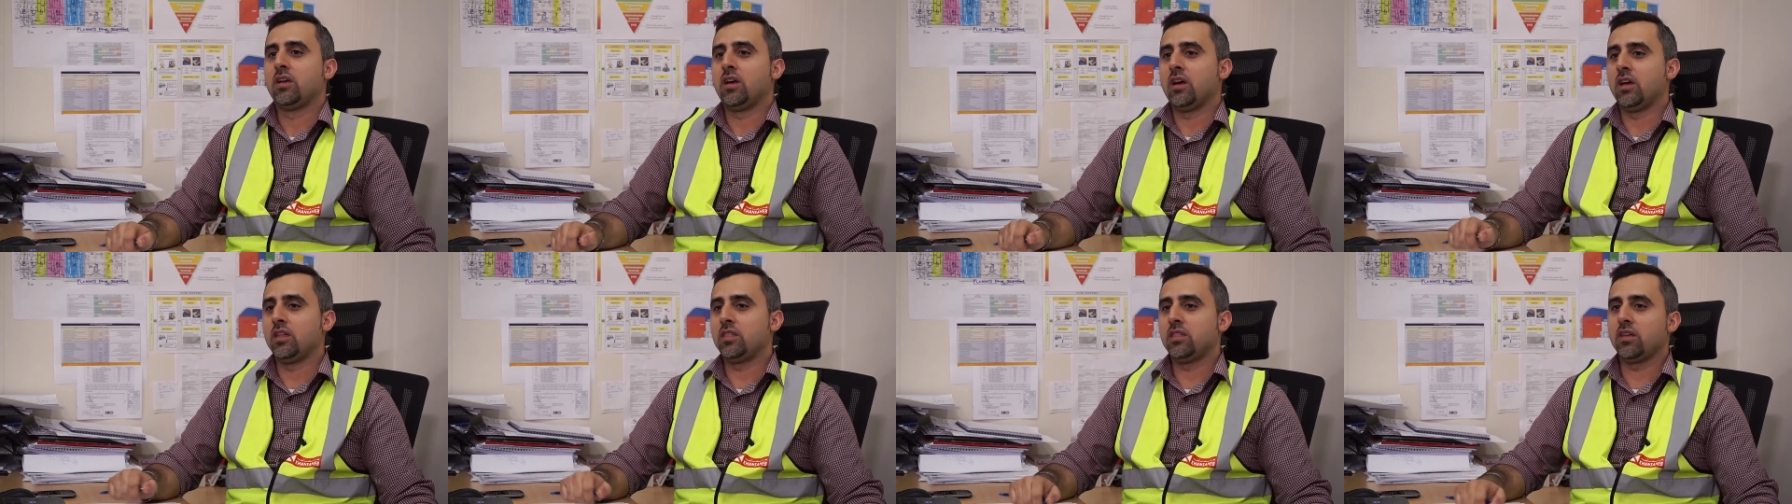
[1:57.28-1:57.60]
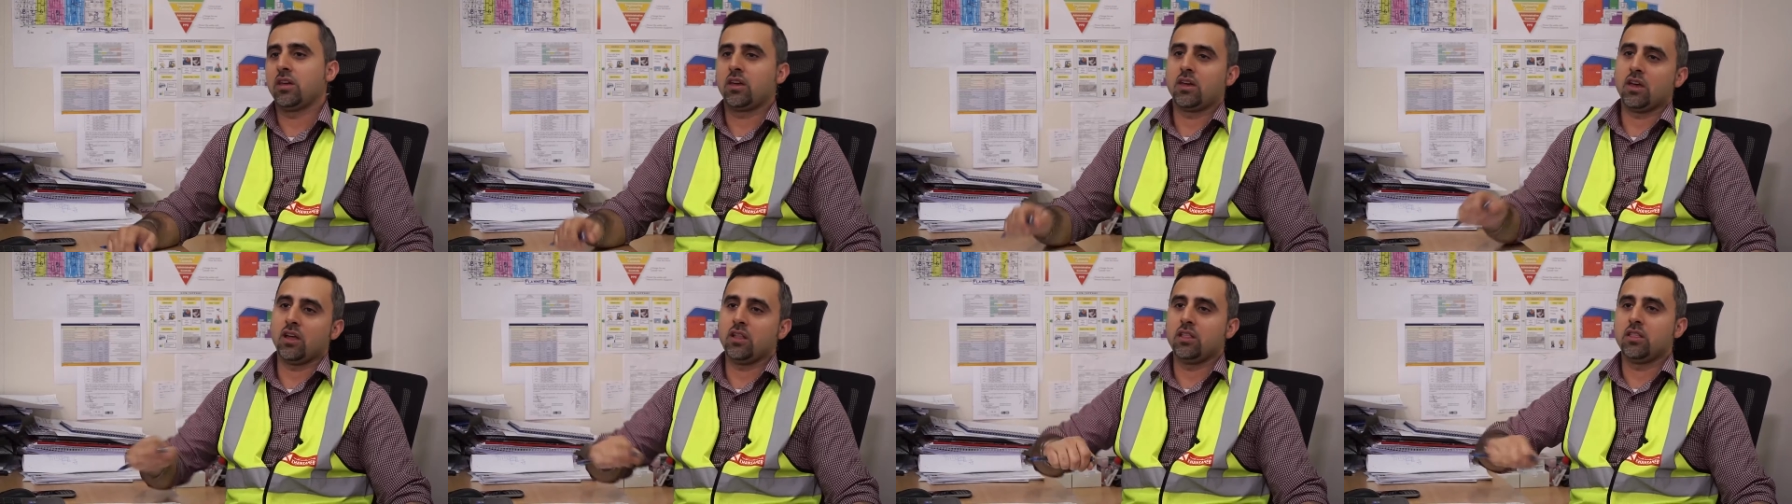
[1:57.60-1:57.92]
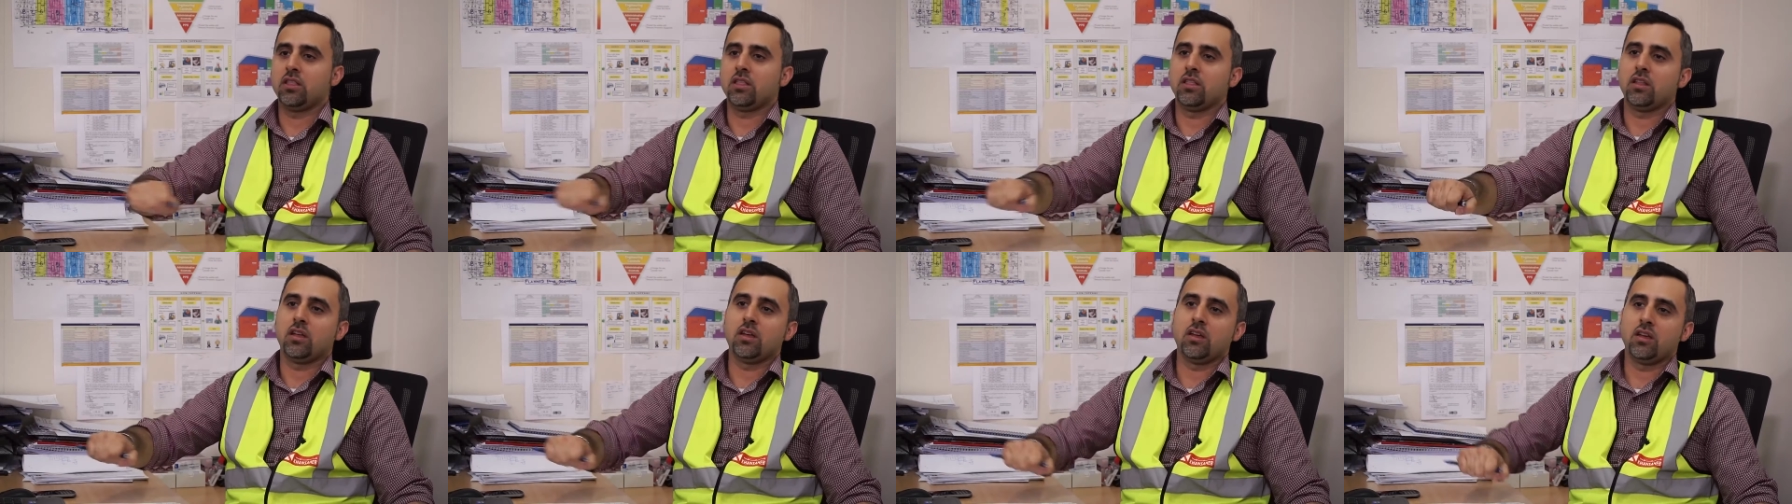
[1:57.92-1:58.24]
and they
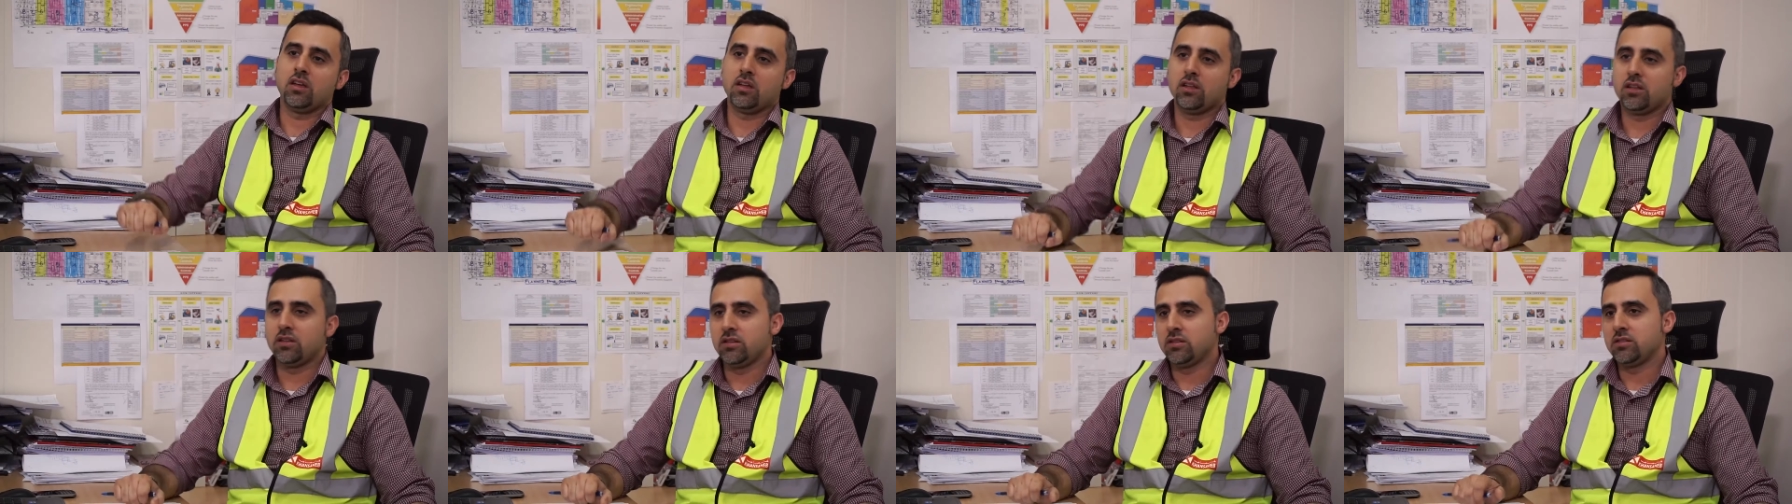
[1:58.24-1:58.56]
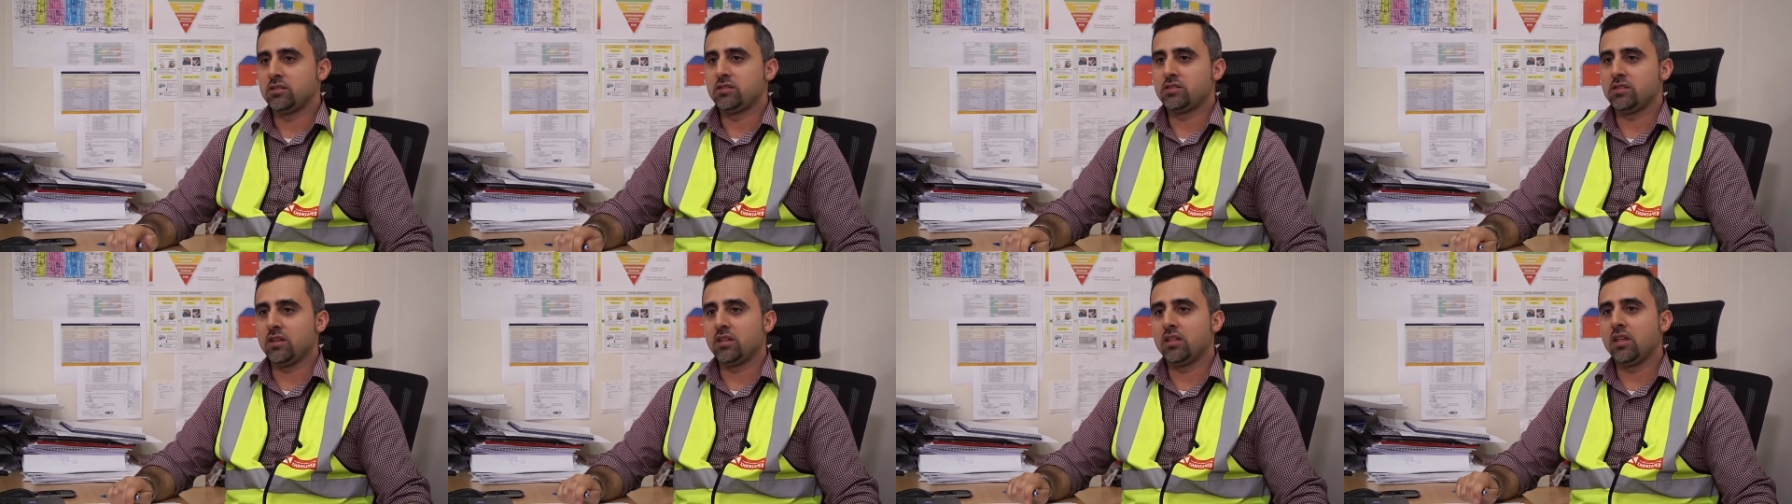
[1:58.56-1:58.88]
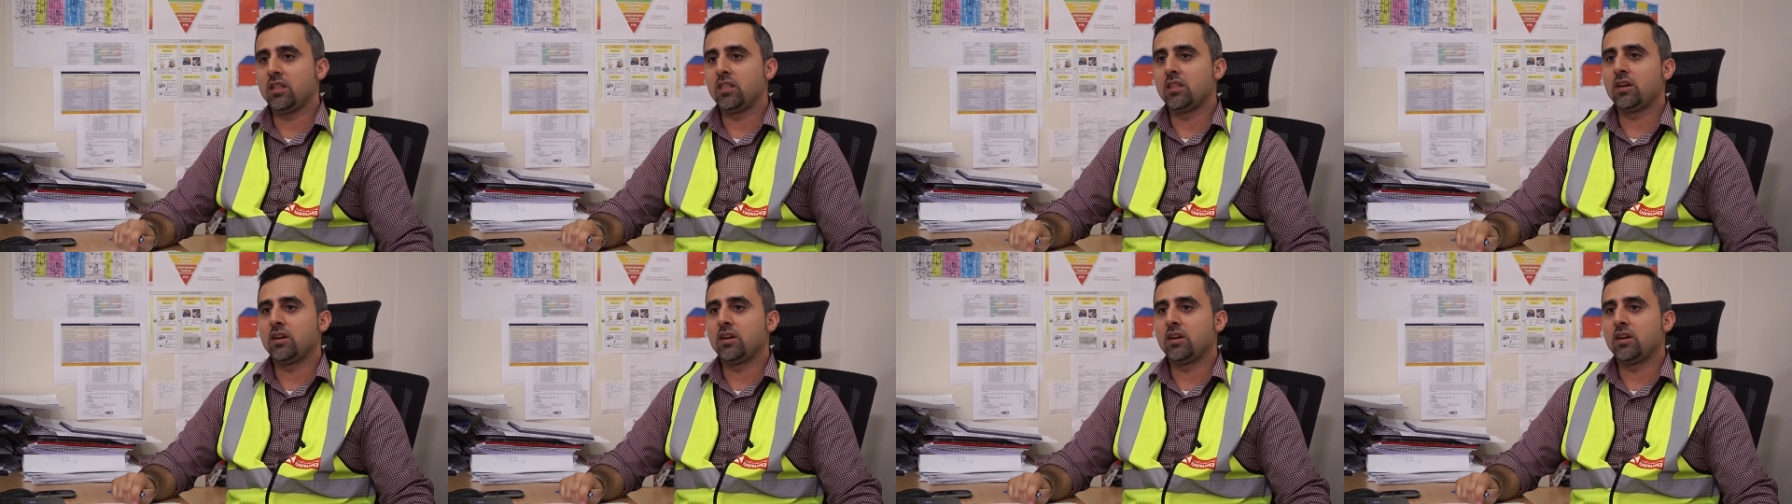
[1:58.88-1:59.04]
can uh, send us